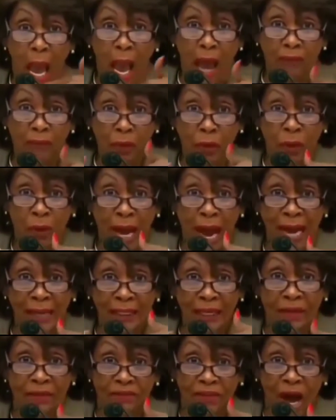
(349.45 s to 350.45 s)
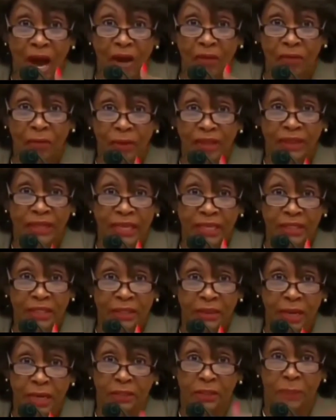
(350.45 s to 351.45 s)
Have you gotten involved with
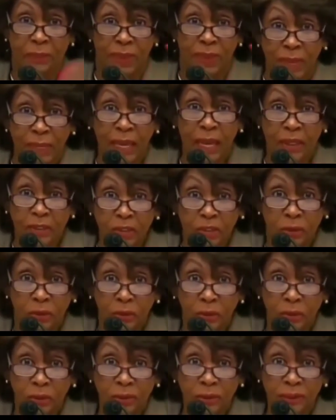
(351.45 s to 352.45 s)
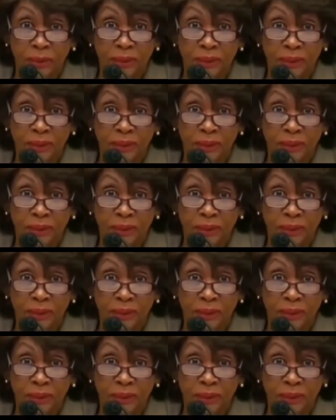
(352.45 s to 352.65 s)
this? It's a big issue.